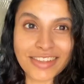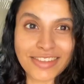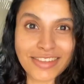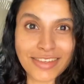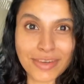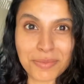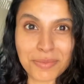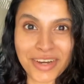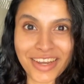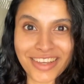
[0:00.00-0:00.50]

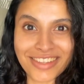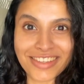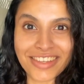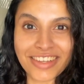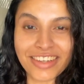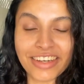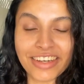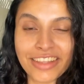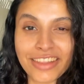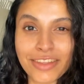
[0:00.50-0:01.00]

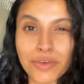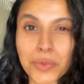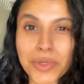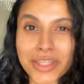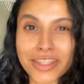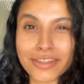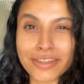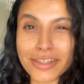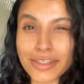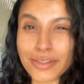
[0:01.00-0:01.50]
Surprisingly, the
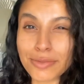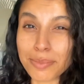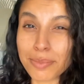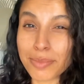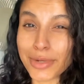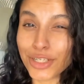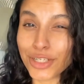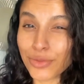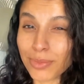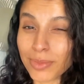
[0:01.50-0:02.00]
weather is
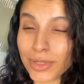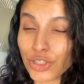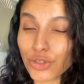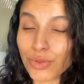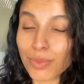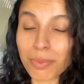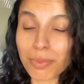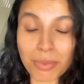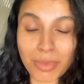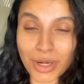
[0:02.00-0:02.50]
much
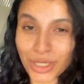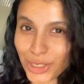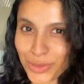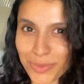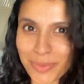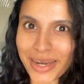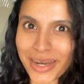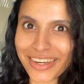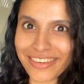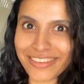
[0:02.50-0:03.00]

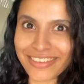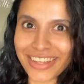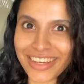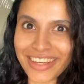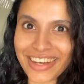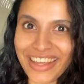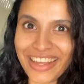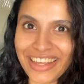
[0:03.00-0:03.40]
better than